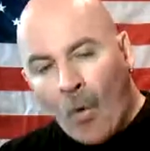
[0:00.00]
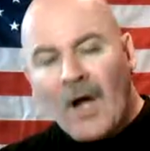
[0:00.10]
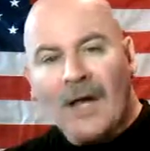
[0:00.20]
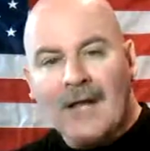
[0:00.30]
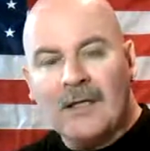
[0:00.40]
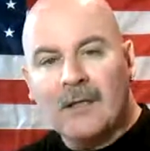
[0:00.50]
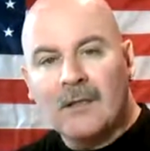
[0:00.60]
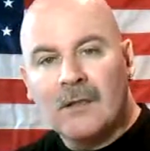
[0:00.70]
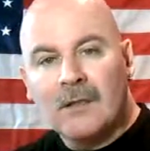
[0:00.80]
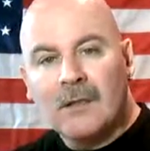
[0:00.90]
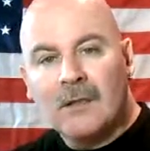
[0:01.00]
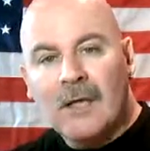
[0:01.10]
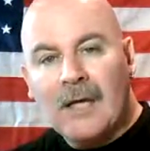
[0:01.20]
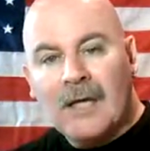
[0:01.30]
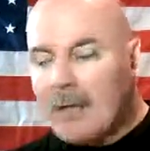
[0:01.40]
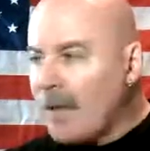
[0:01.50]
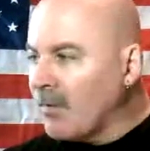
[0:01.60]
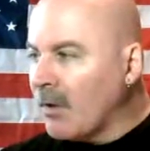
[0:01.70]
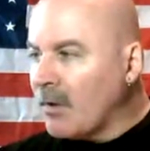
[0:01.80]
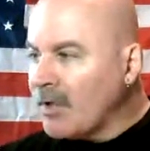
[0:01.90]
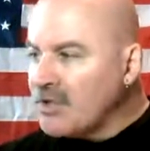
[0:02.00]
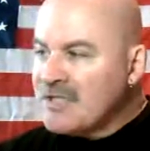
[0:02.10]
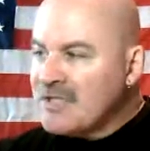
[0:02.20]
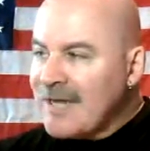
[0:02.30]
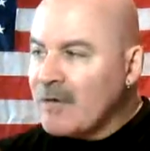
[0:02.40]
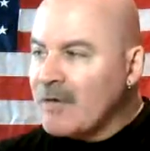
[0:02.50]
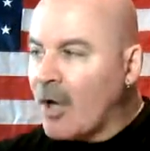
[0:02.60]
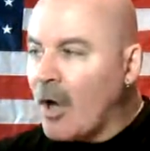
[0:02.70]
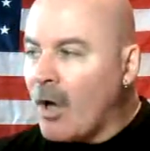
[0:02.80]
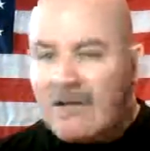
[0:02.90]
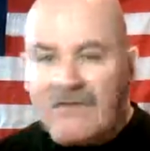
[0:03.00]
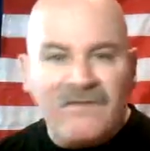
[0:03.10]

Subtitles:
won. And I got blown away. She's now in the